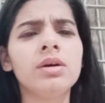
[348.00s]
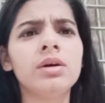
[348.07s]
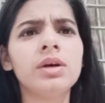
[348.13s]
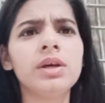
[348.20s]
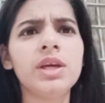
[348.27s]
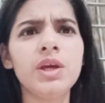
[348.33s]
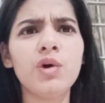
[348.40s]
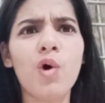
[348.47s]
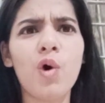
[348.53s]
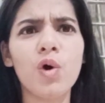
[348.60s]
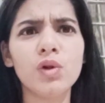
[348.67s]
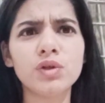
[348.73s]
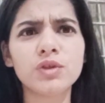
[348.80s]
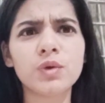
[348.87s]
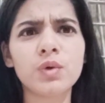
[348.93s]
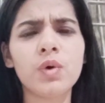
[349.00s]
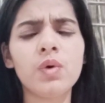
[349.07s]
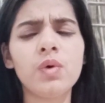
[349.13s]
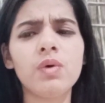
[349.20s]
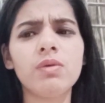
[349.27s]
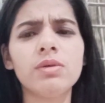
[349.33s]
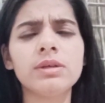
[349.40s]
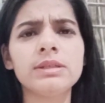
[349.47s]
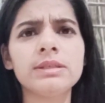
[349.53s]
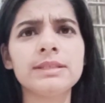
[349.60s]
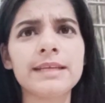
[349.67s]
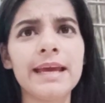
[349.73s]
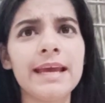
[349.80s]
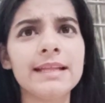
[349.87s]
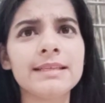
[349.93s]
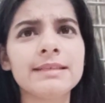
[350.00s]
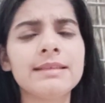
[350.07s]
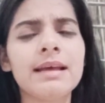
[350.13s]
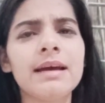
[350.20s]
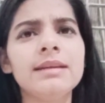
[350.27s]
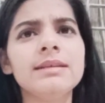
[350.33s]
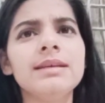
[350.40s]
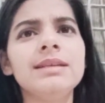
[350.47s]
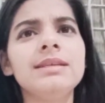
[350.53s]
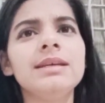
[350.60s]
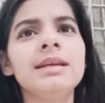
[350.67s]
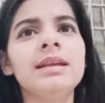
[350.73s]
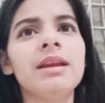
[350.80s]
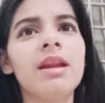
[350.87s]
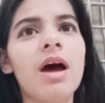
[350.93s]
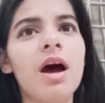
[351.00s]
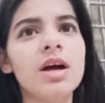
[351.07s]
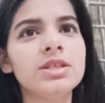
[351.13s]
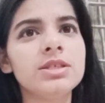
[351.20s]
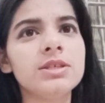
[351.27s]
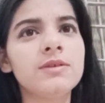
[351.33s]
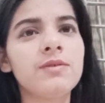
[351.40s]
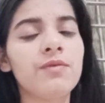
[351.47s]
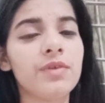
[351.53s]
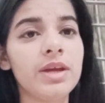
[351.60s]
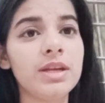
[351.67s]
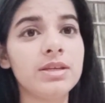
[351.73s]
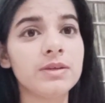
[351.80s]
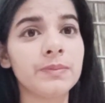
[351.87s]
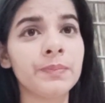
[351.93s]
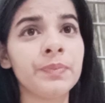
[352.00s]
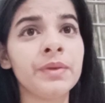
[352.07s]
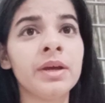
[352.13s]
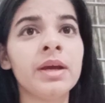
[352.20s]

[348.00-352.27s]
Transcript: He also states that it enlarges freedom